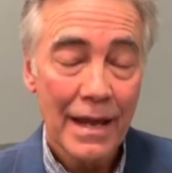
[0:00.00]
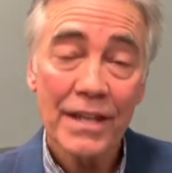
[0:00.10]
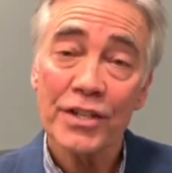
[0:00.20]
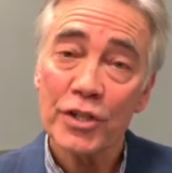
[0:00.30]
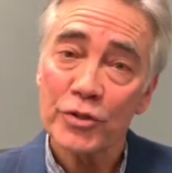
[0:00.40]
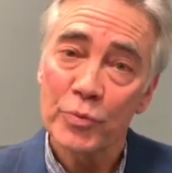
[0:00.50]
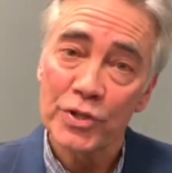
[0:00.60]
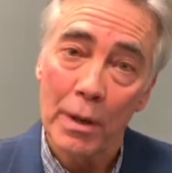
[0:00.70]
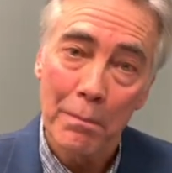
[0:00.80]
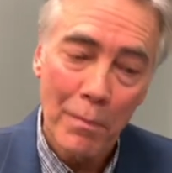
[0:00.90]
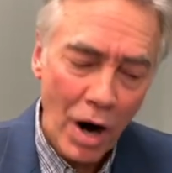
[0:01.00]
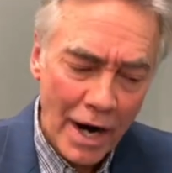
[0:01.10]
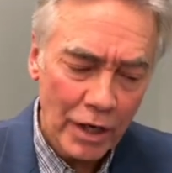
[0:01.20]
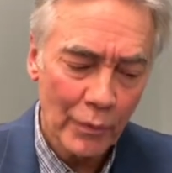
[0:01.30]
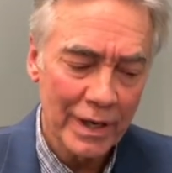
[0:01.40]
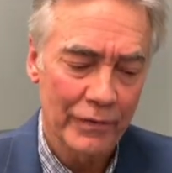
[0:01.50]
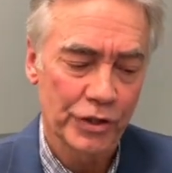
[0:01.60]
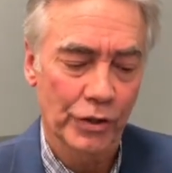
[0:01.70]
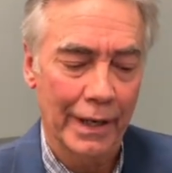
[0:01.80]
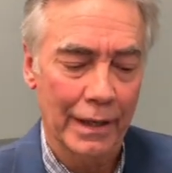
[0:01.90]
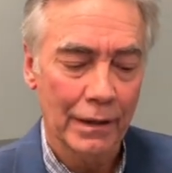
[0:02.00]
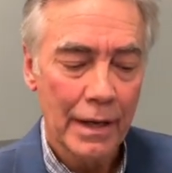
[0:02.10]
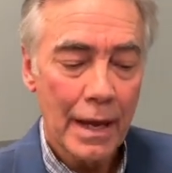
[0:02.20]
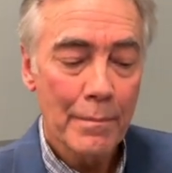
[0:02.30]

This was a mockery of a trial.